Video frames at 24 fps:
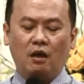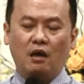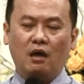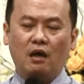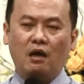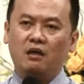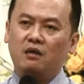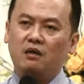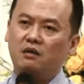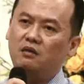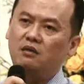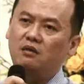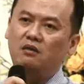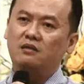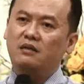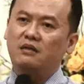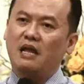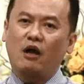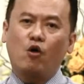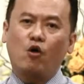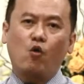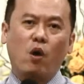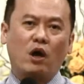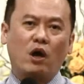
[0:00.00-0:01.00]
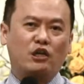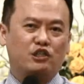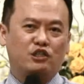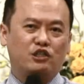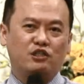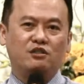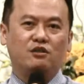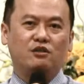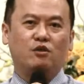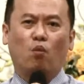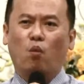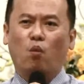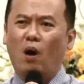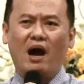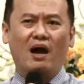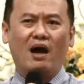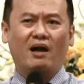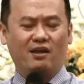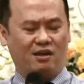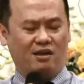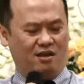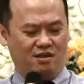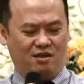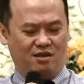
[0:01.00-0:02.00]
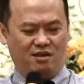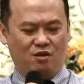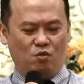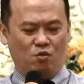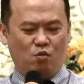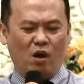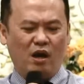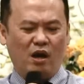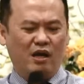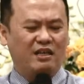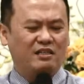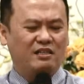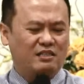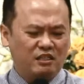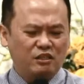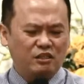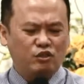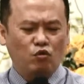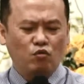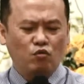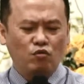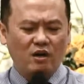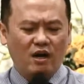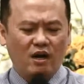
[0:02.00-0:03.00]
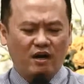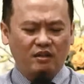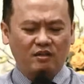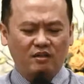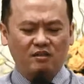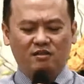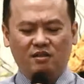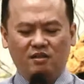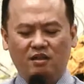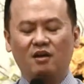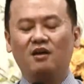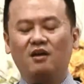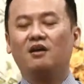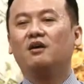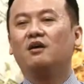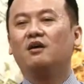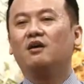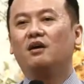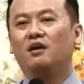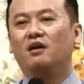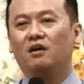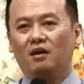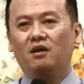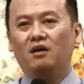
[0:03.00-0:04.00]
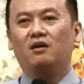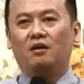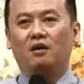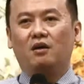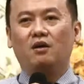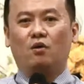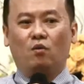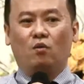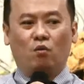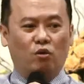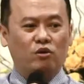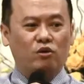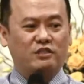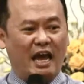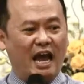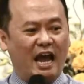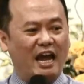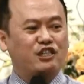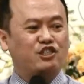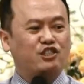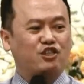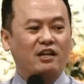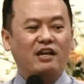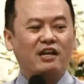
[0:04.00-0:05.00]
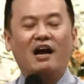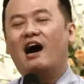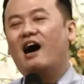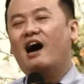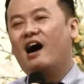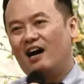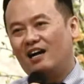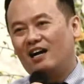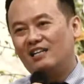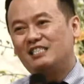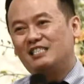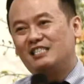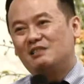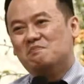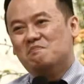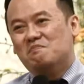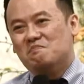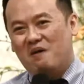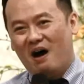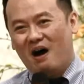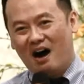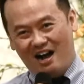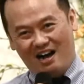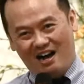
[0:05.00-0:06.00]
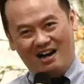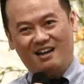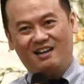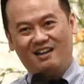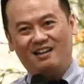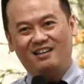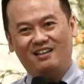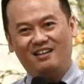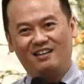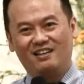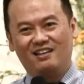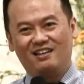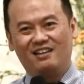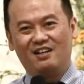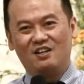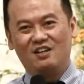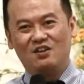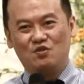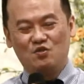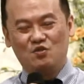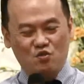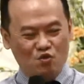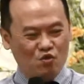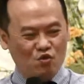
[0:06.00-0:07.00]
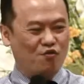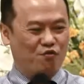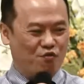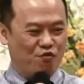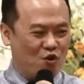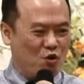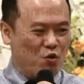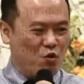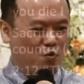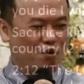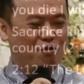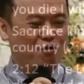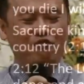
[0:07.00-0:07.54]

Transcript: And that question, why? Why is he so nice? Was actually asked by Ruth. We